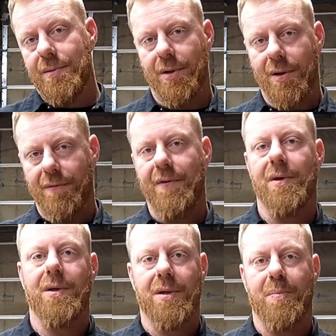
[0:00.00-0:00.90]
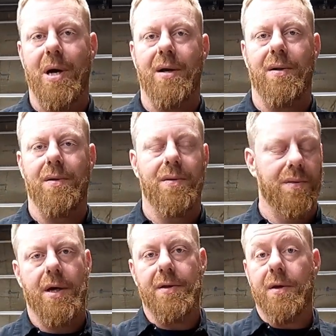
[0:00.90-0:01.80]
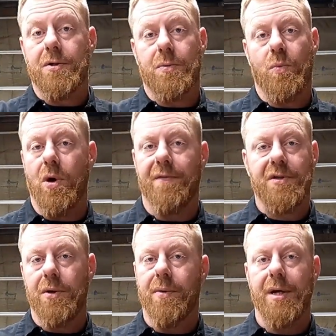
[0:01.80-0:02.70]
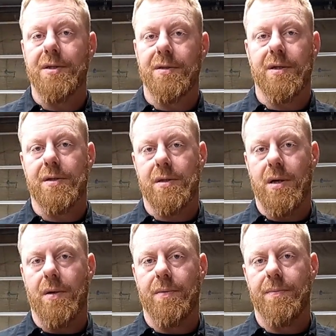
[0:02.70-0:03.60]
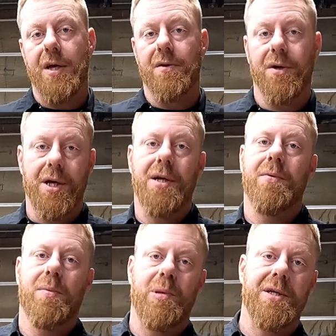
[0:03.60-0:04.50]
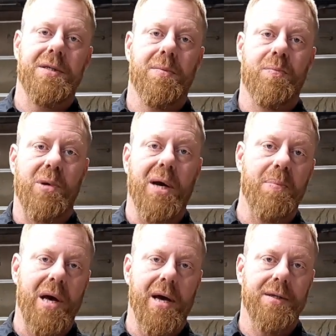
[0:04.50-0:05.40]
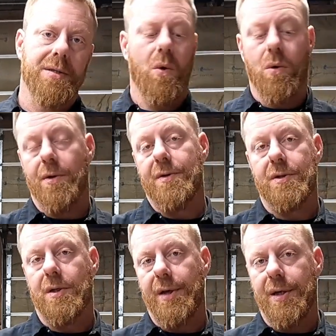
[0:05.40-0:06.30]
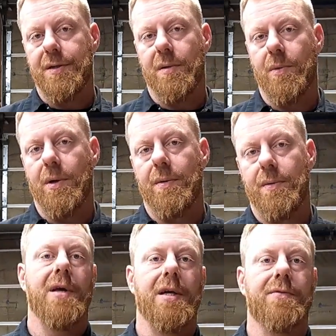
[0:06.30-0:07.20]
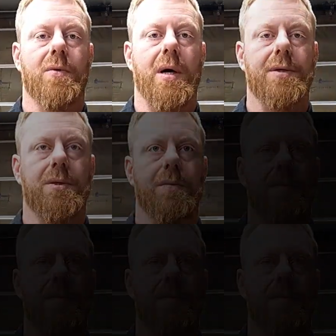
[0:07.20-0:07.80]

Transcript: they're going to feel it in the pedal. And there's one of two reasons it's low. Either you need to replace the brake pads or there's a leak somewhere. Thanks for watching.